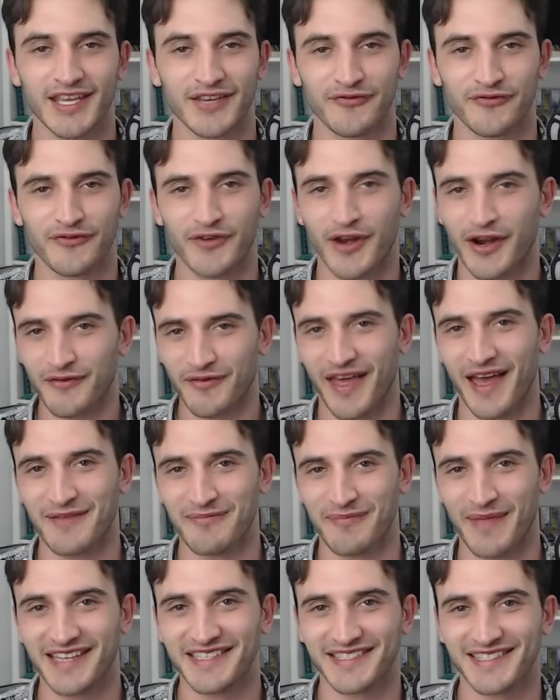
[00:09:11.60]
If none of
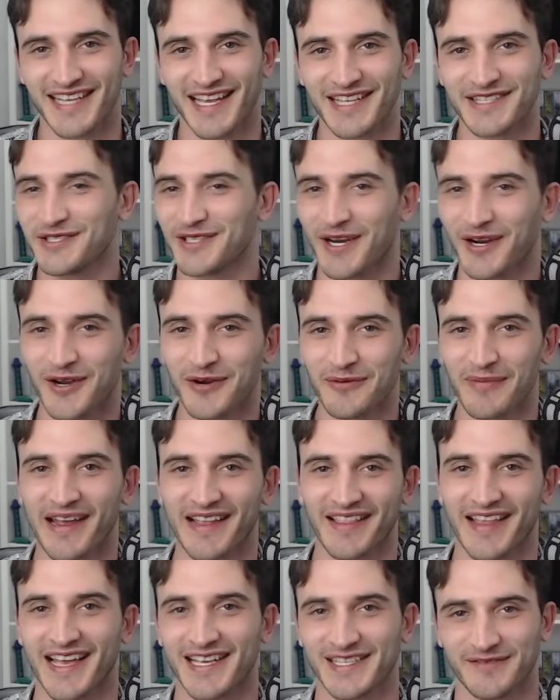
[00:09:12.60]
that made sense, check out my
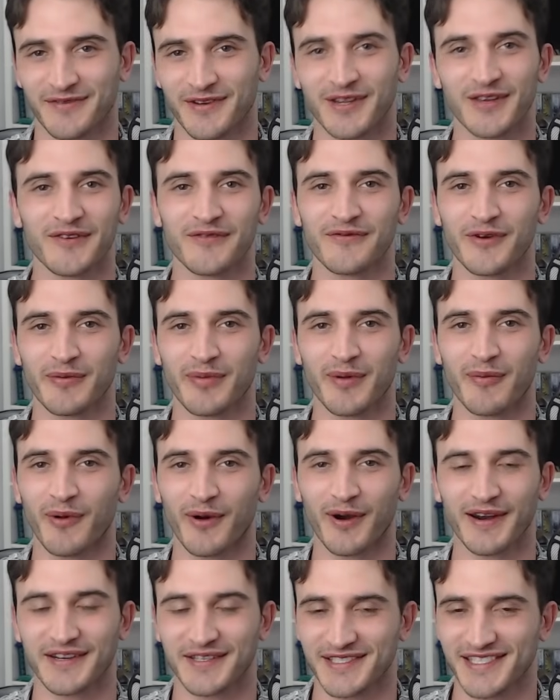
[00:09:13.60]
last video for a bit
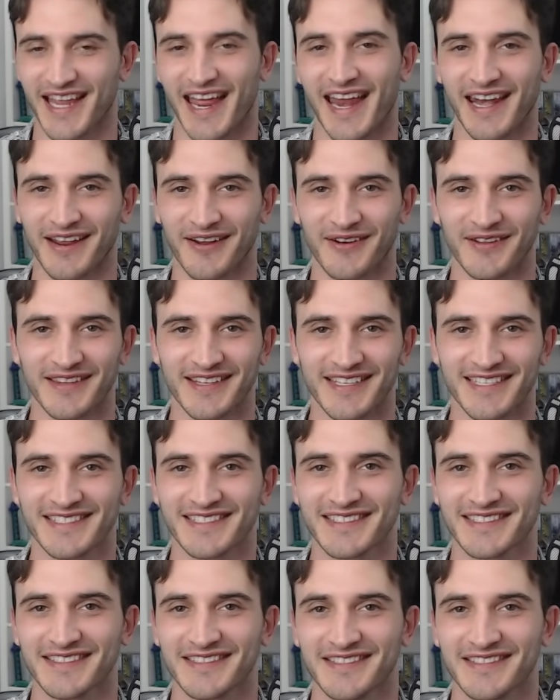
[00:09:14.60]
more understanding on this.